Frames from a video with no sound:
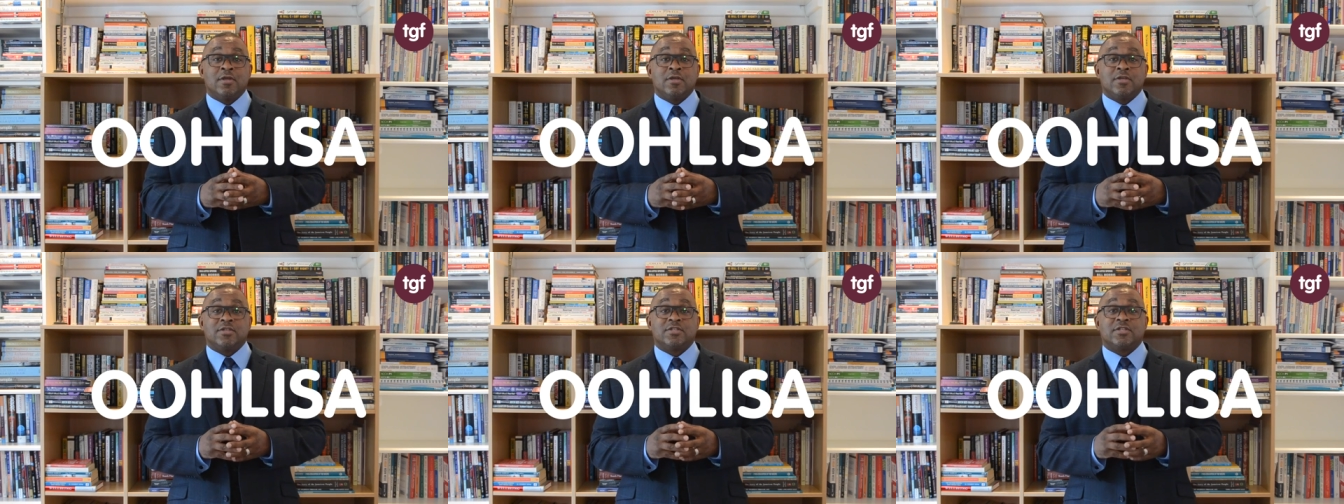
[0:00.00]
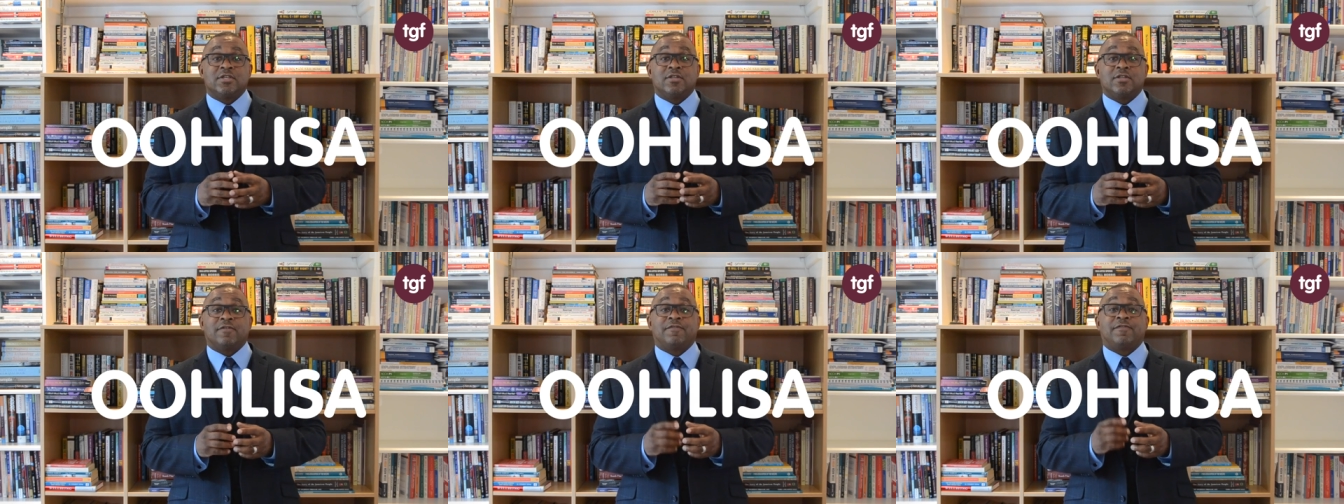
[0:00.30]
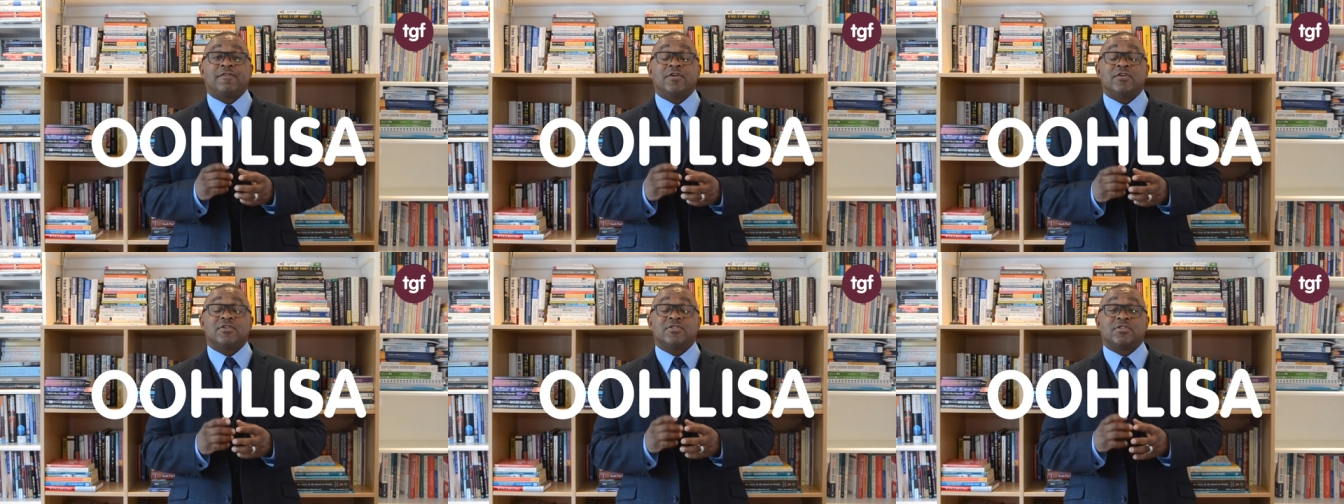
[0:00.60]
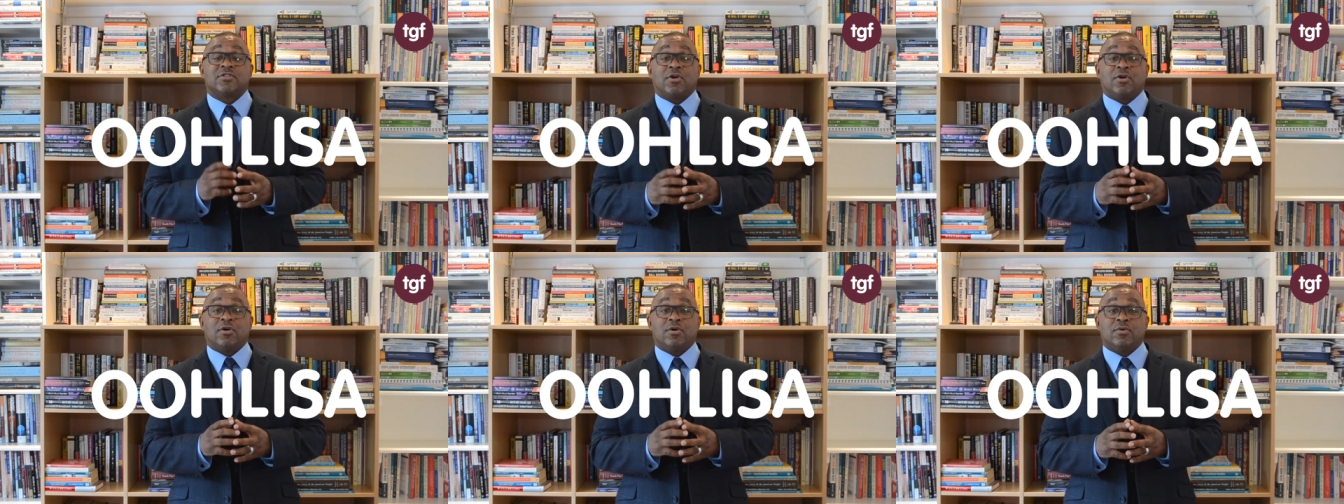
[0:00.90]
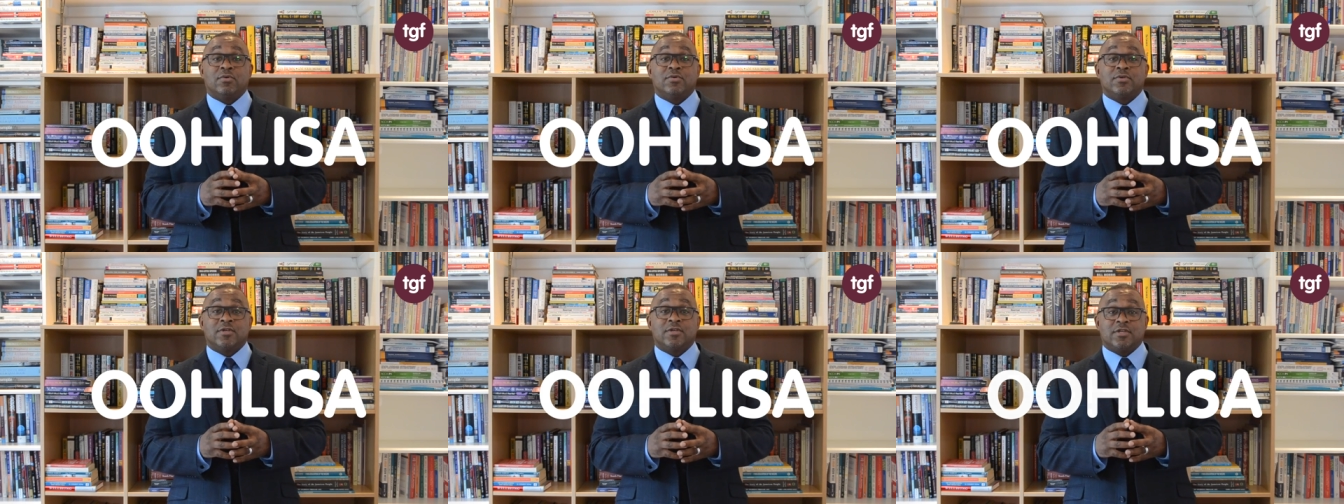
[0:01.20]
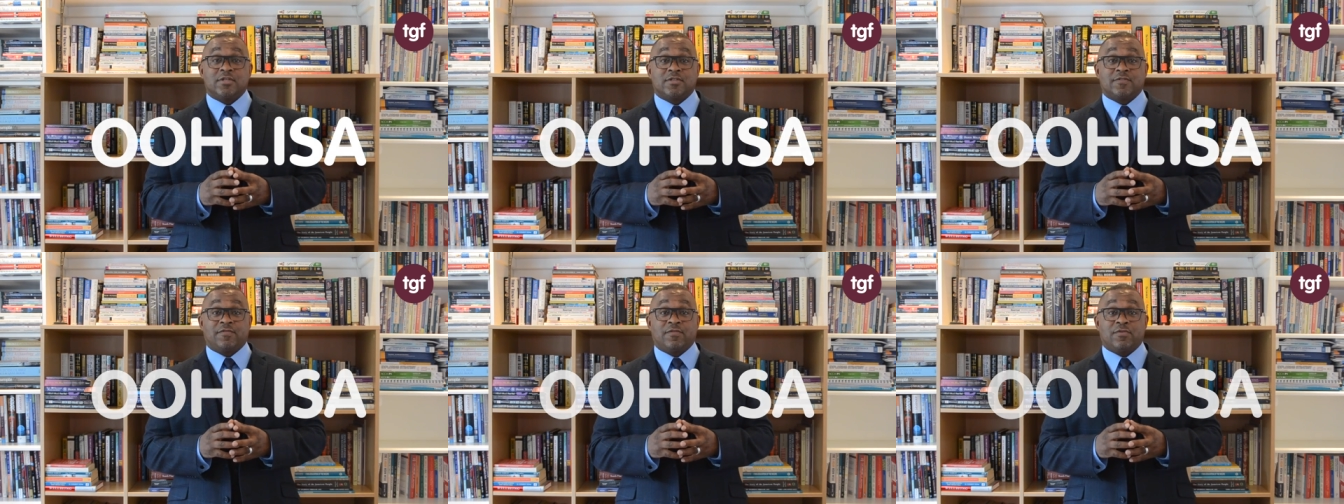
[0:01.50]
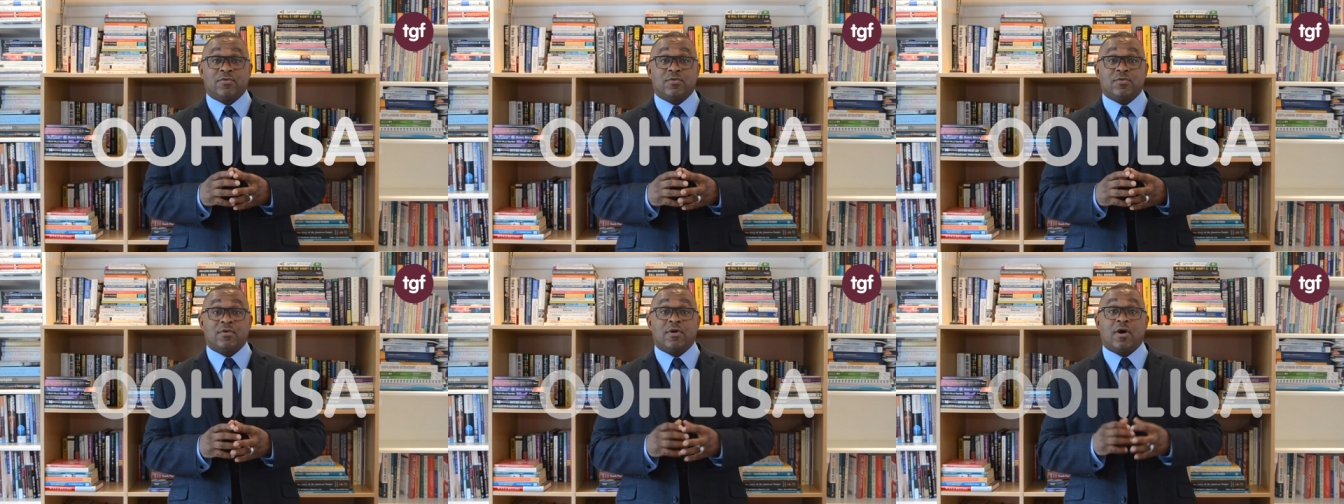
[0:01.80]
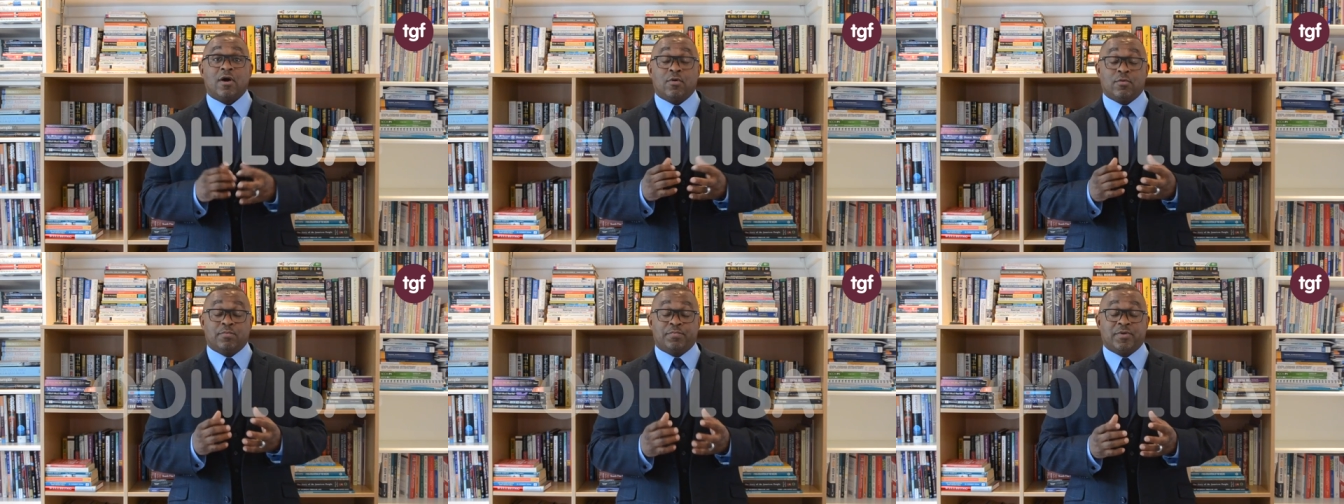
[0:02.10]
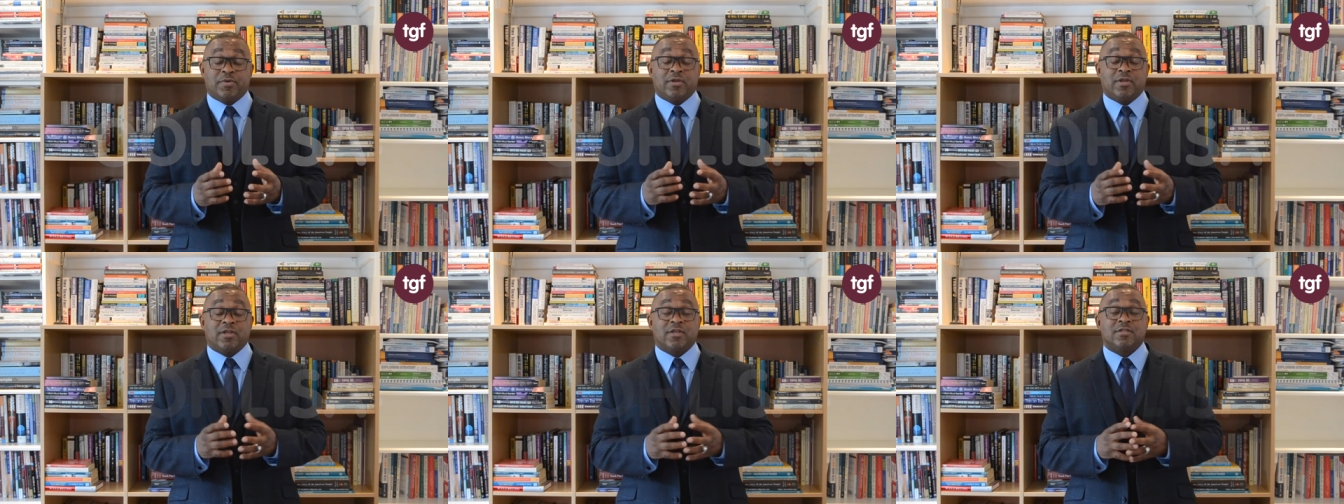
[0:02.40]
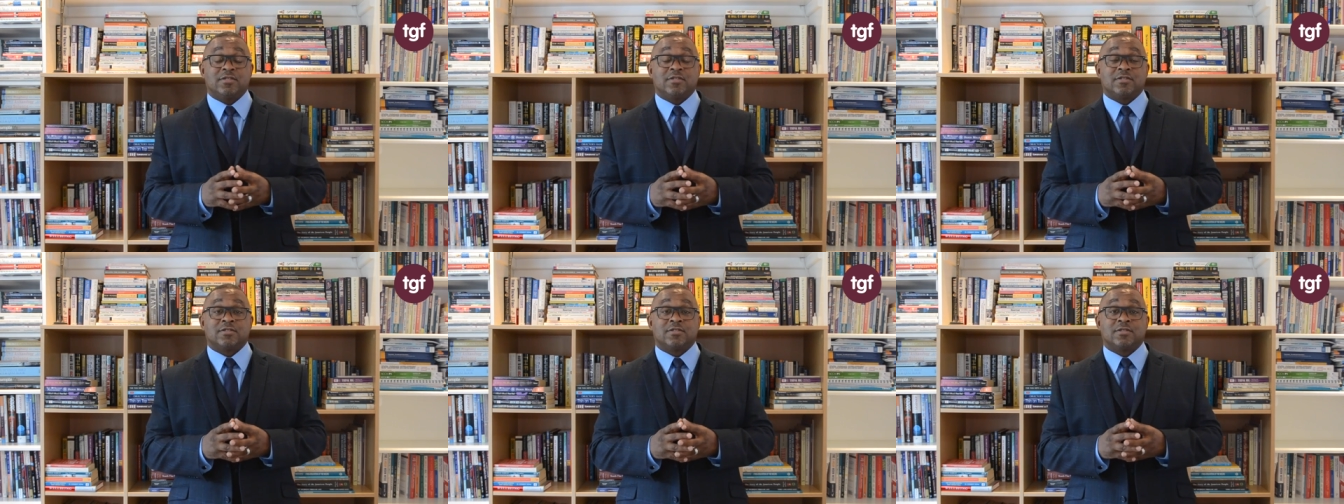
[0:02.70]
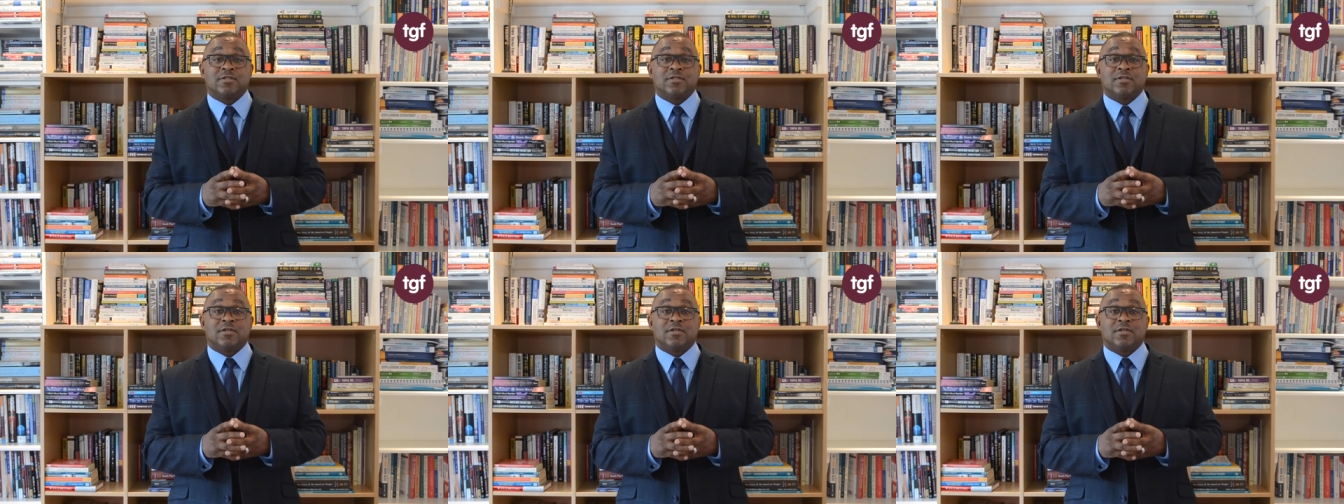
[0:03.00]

You see, the first O is for openness,